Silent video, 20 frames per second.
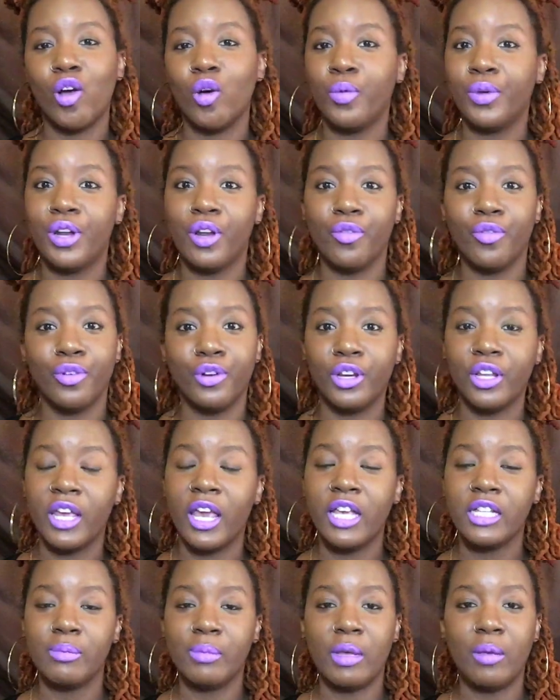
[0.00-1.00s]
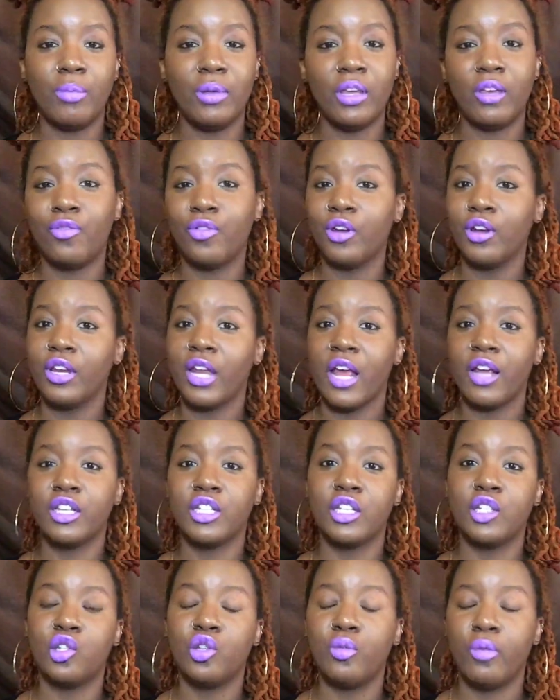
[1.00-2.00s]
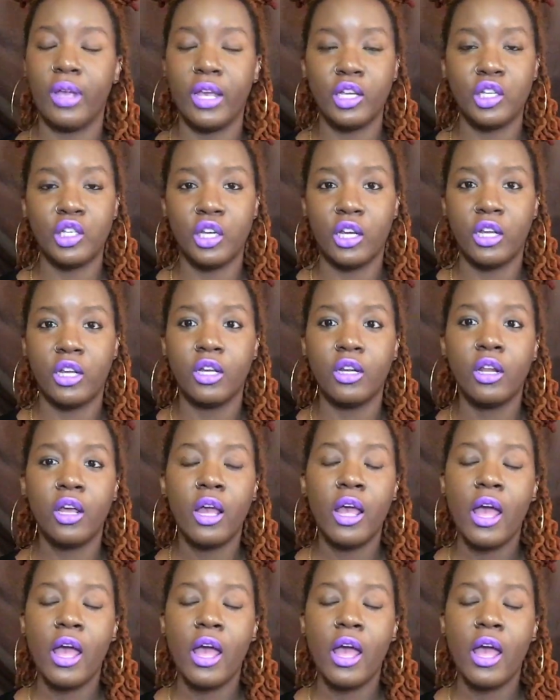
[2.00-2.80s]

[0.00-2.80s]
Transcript: or whatever the case may be, if you're in that situation.